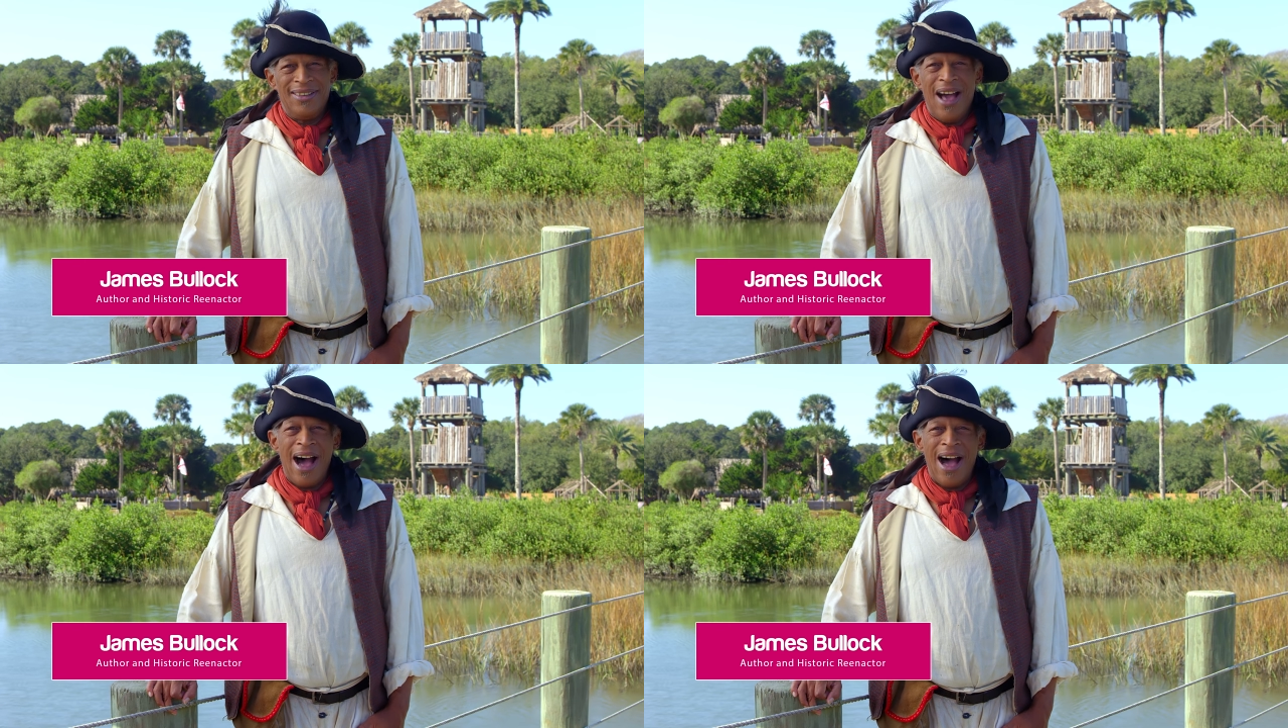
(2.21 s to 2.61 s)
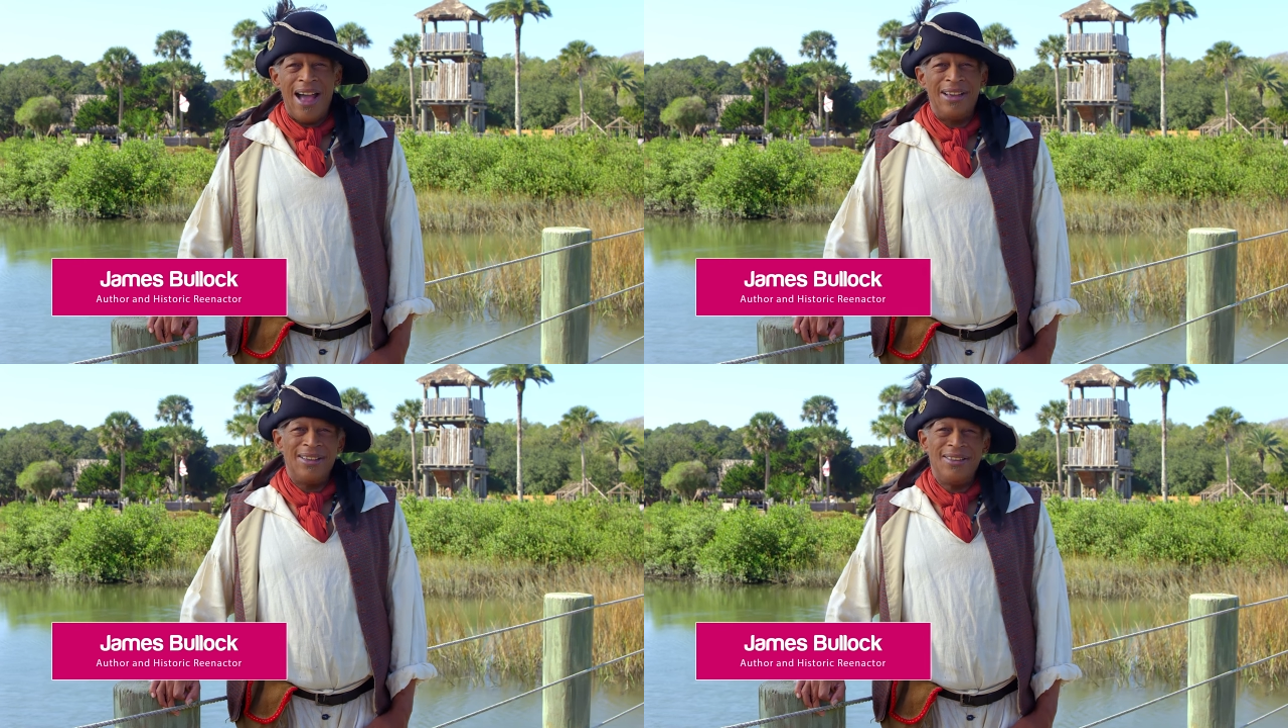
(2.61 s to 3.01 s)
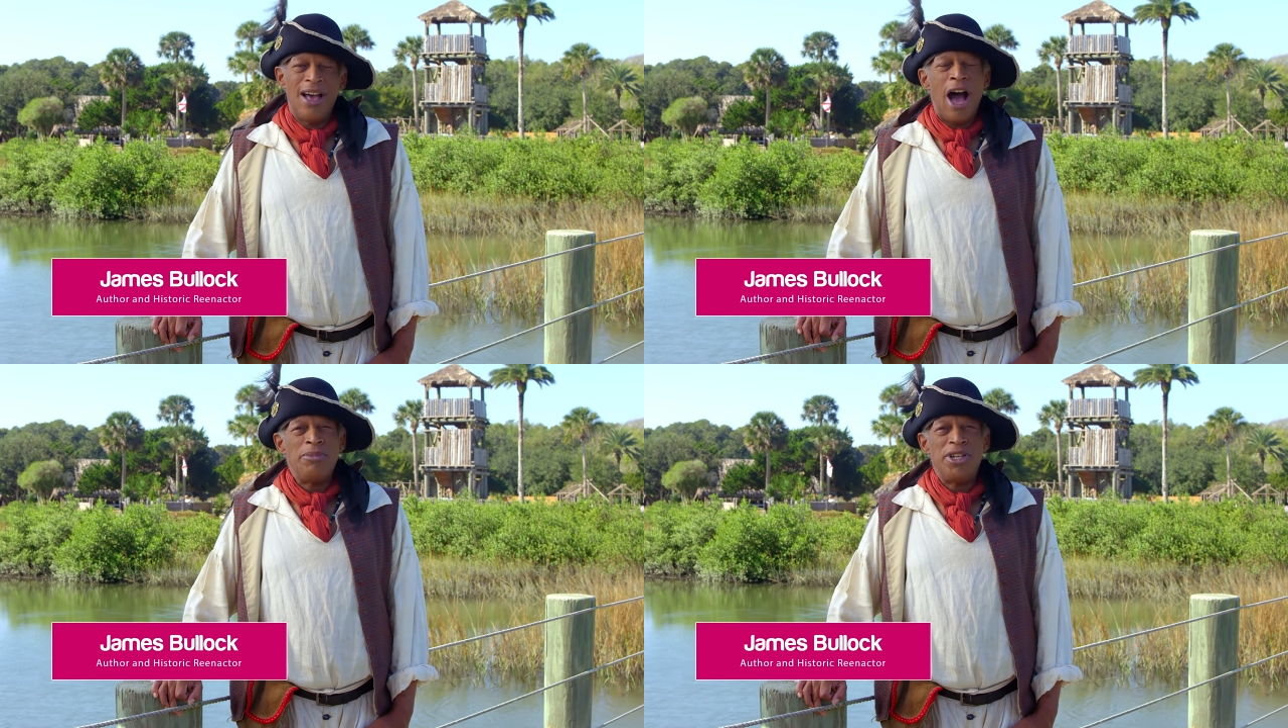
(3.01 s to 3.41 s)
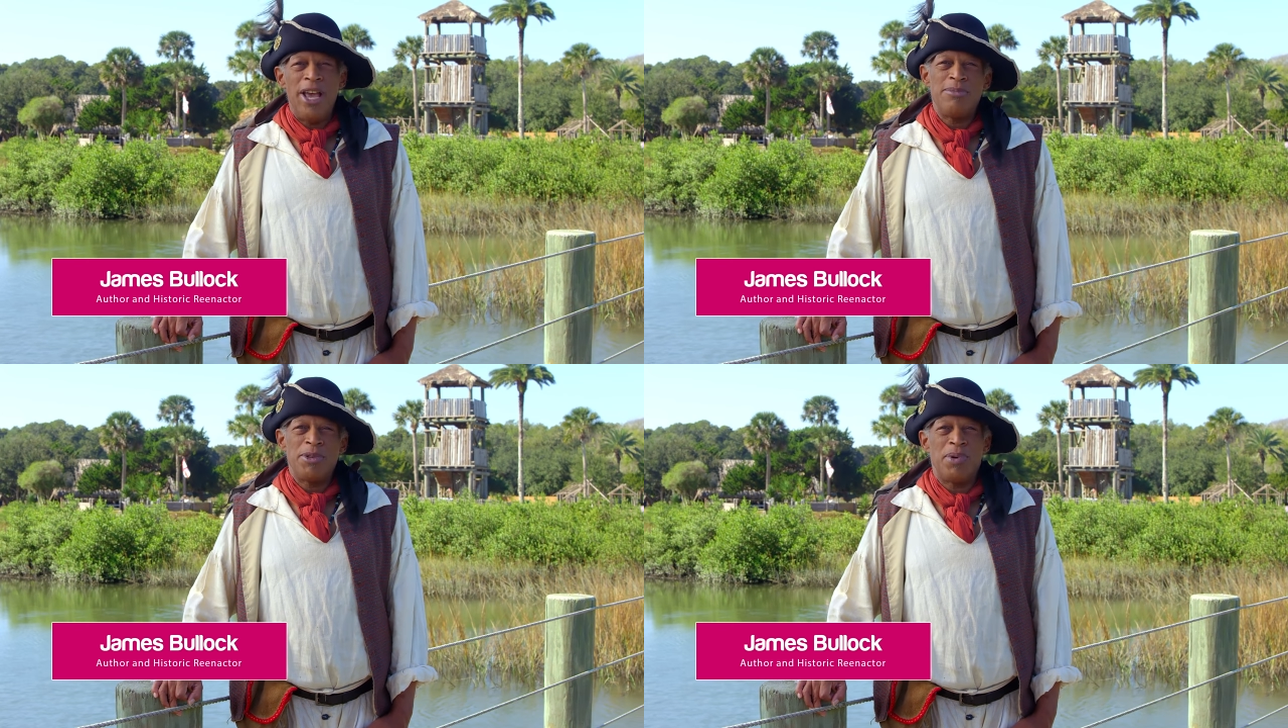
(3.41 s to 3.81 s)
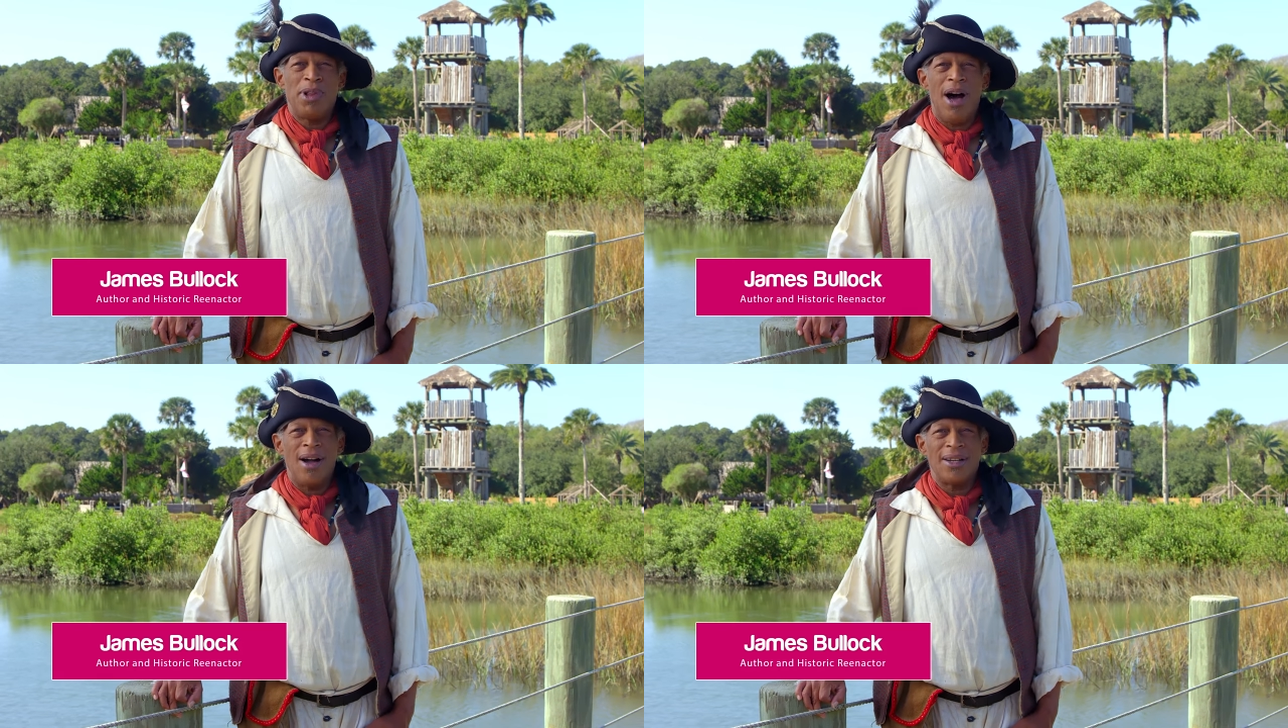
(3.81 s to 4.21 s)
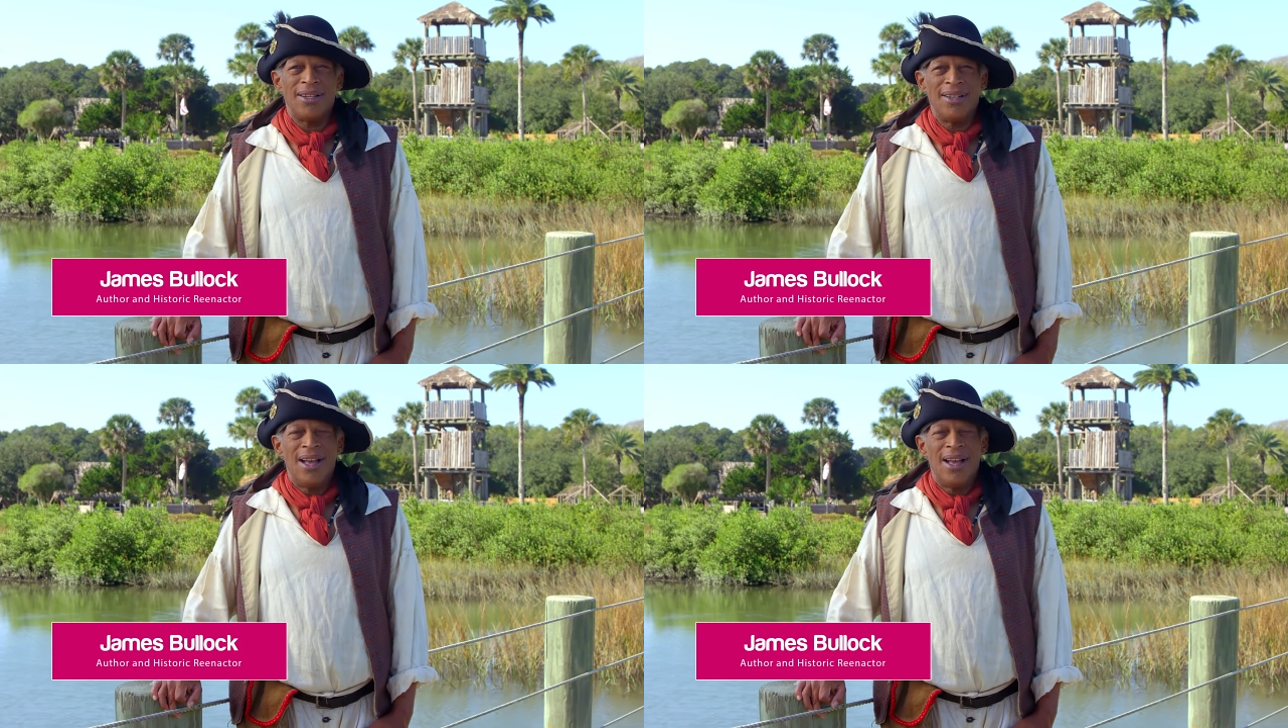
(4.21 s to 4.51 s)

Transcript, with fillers: Hi, I'm James Bullock.